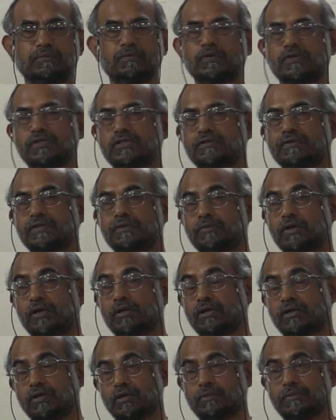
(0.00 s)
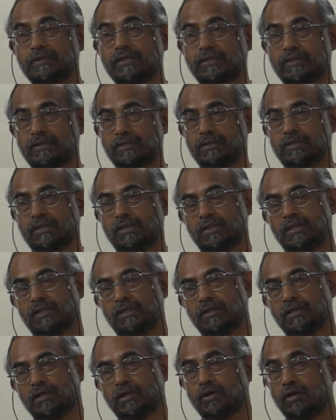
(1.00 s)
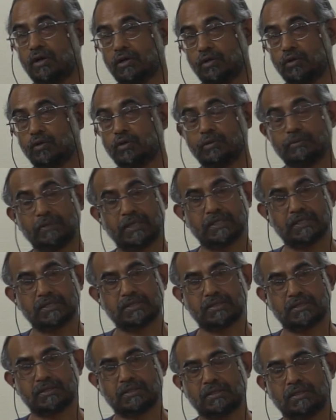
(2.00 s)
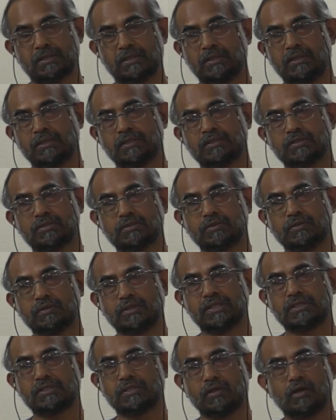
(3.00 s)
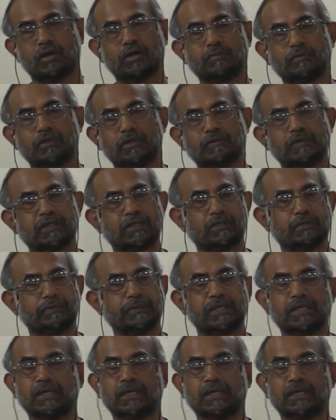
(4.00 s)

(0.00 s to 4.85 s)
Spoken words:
most of them not documented, not known by us. So there's a lot more work to be